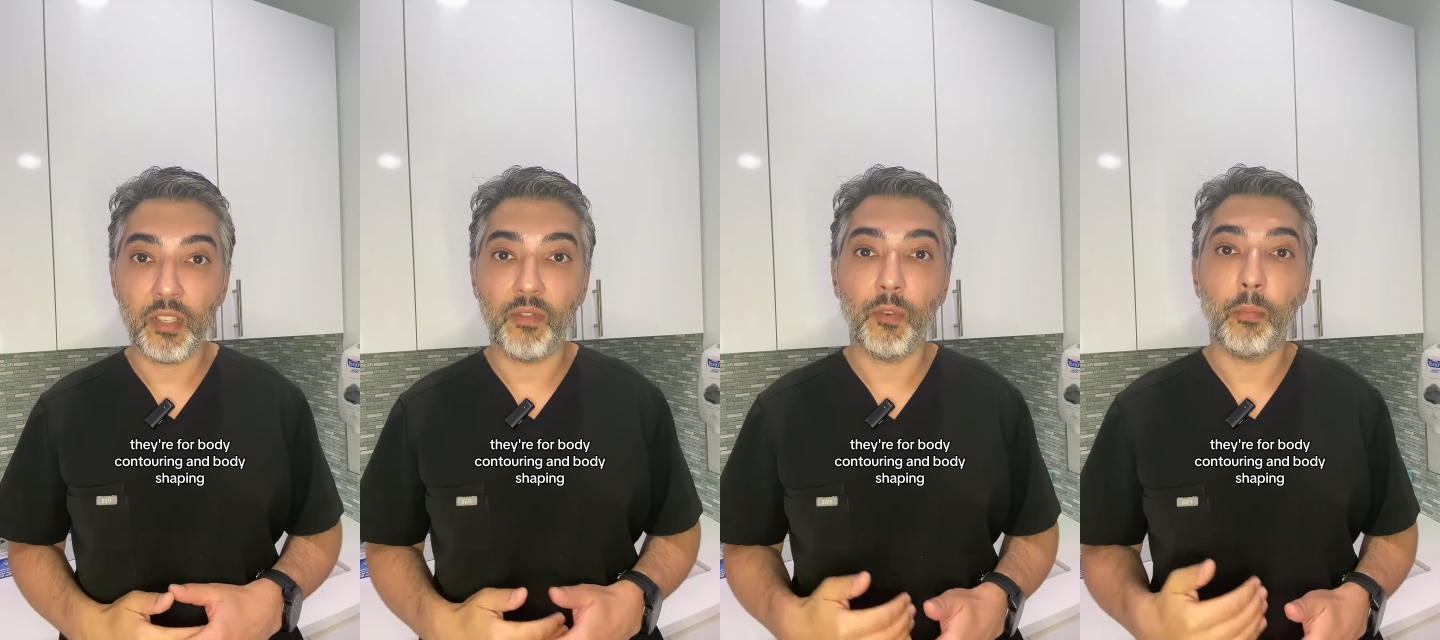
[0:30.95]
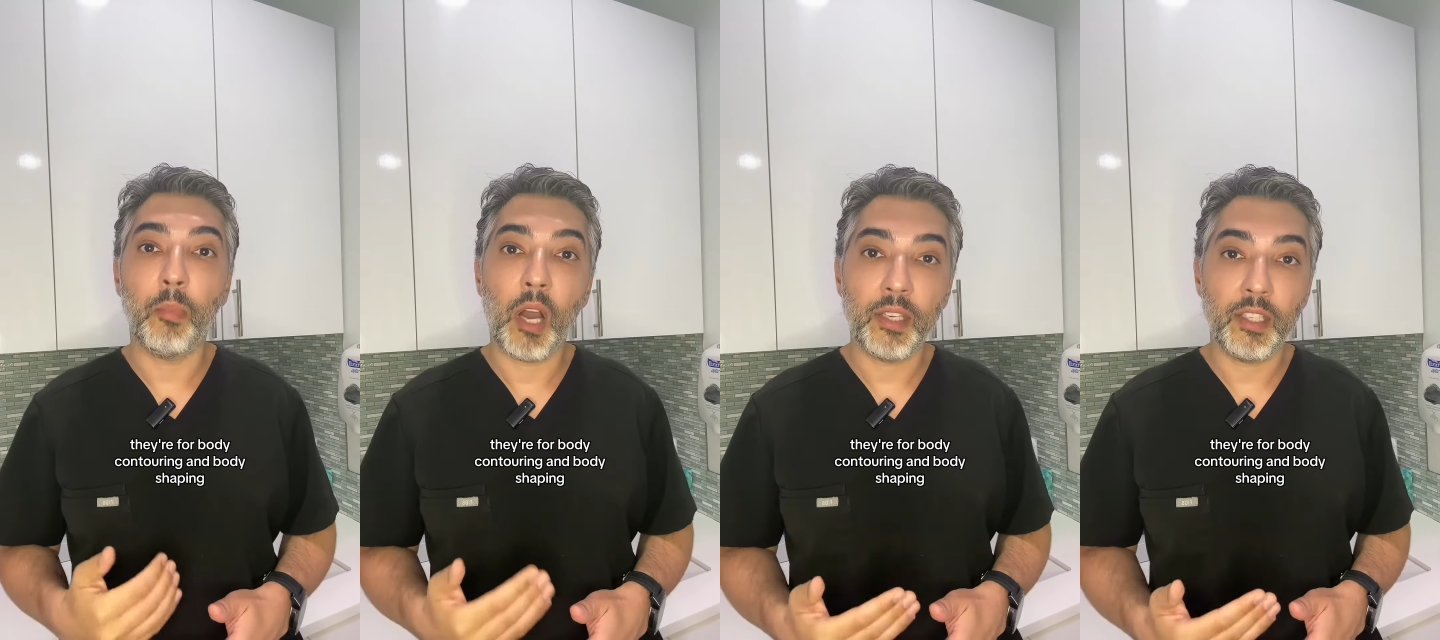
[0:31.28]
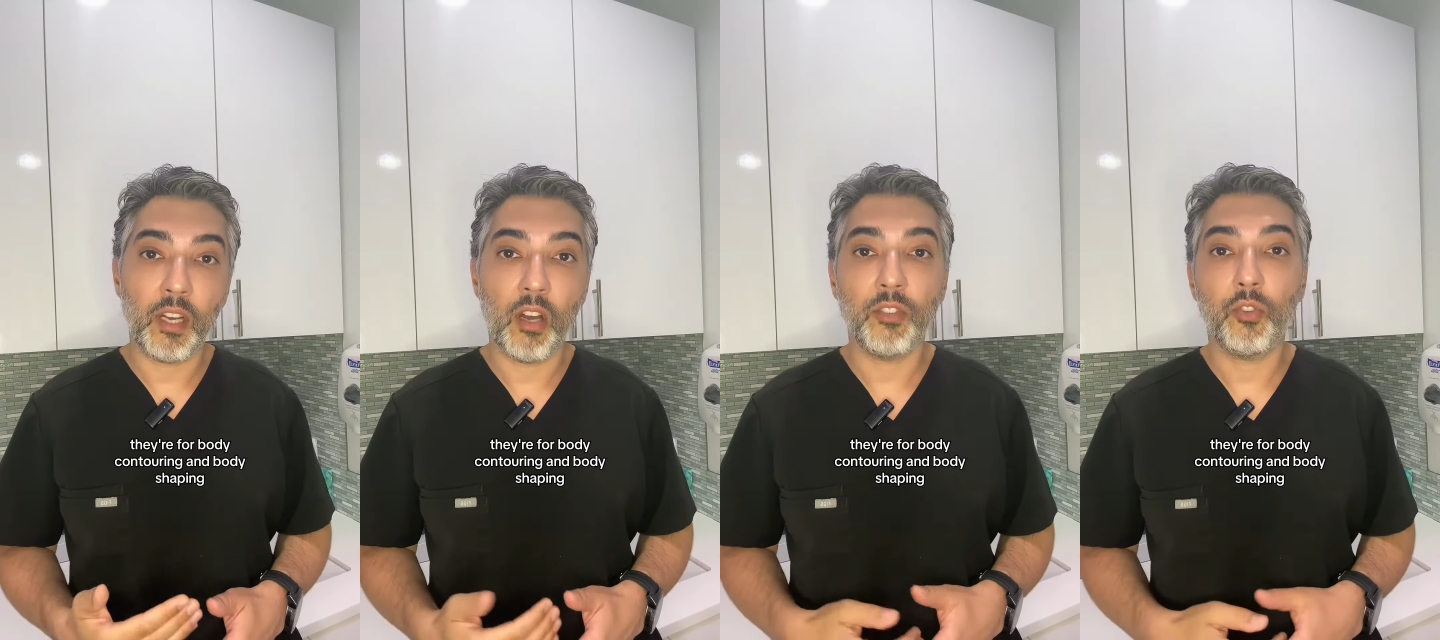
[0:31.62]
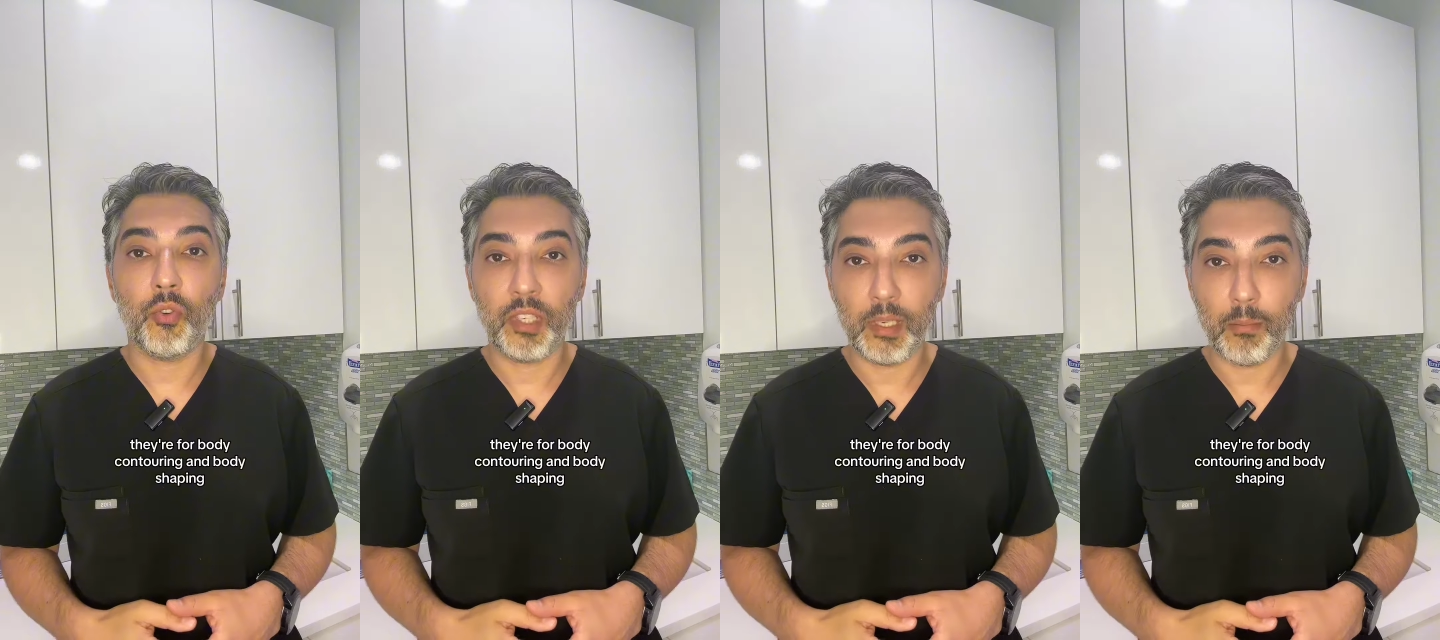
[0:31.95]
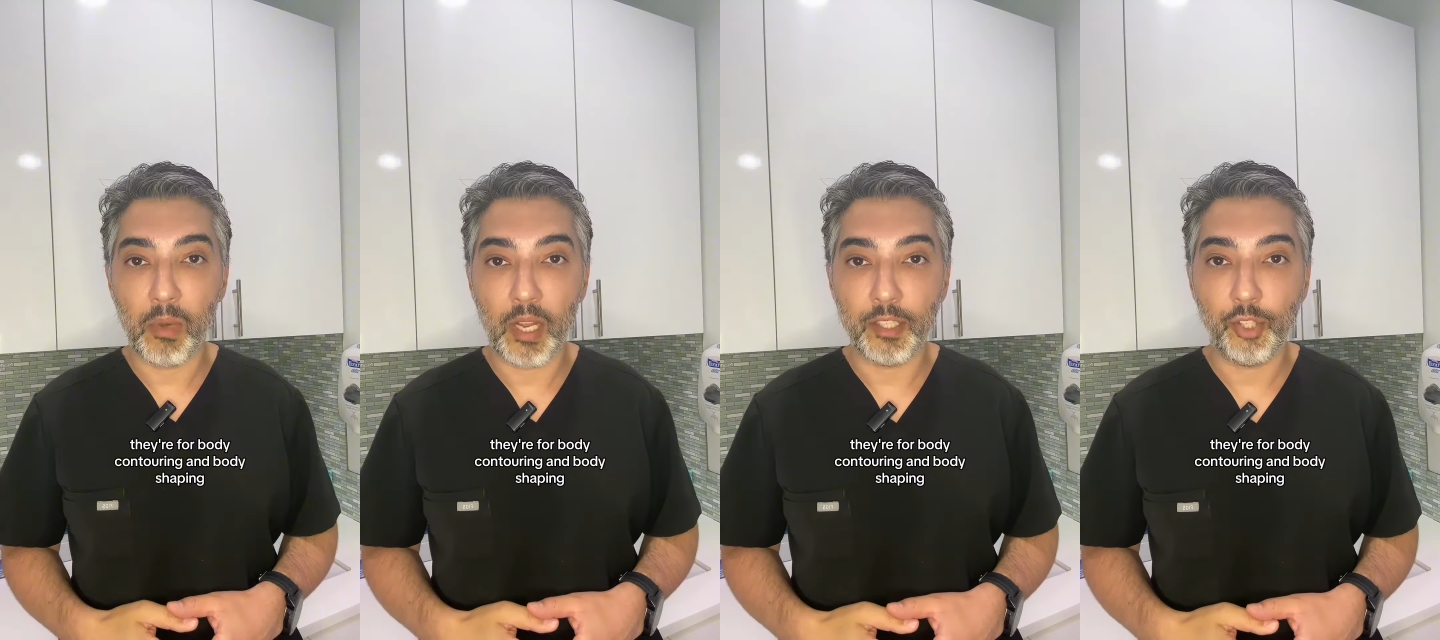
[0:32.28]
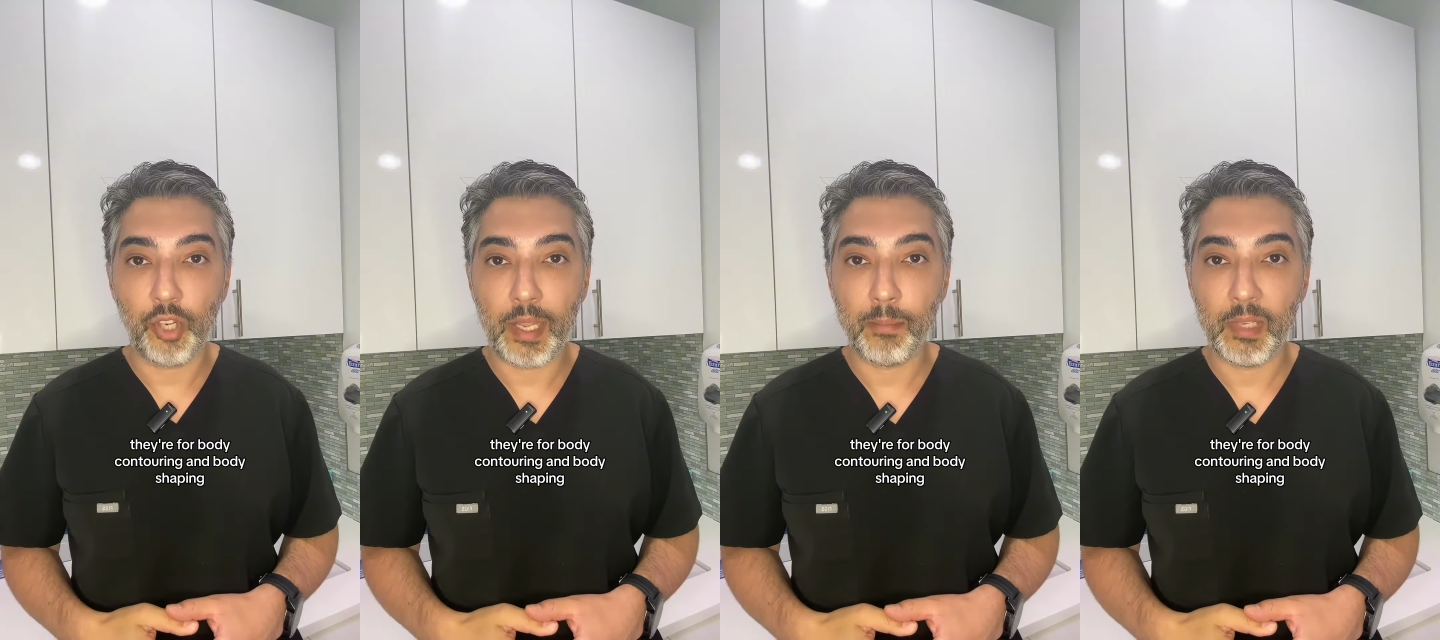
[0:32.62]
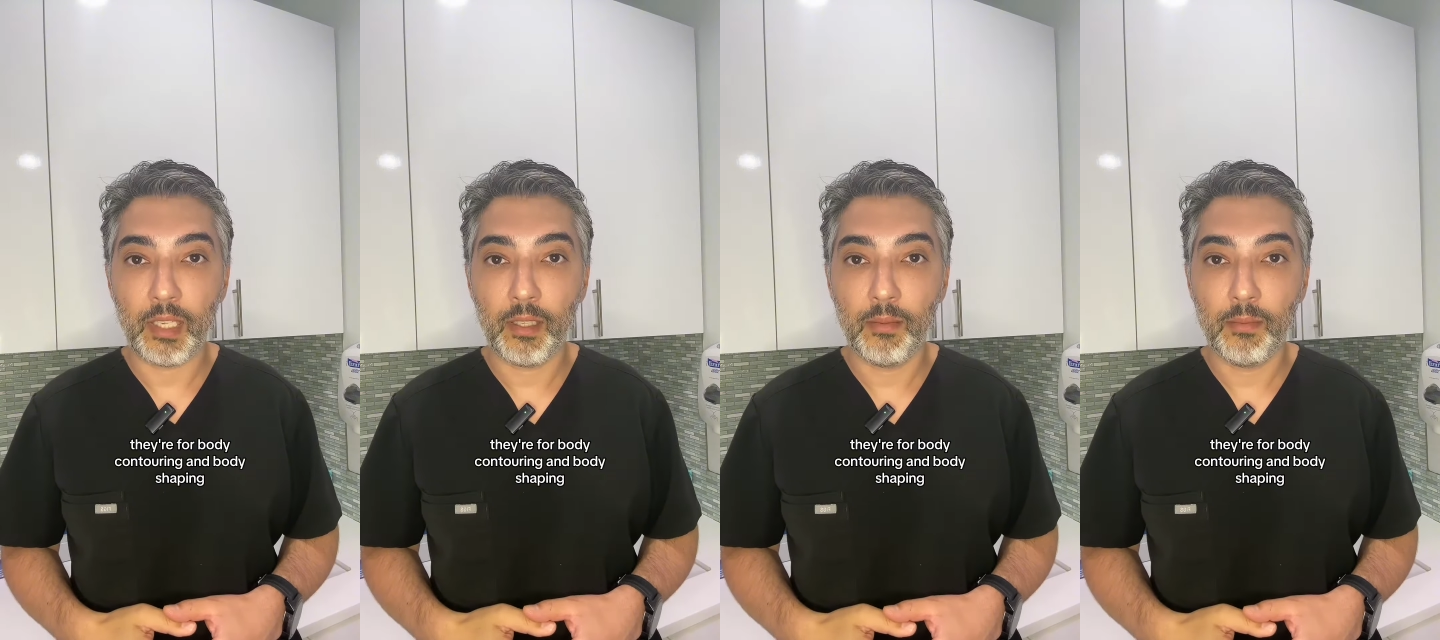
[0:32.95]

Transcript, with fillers: they're for body contouring and body shaping.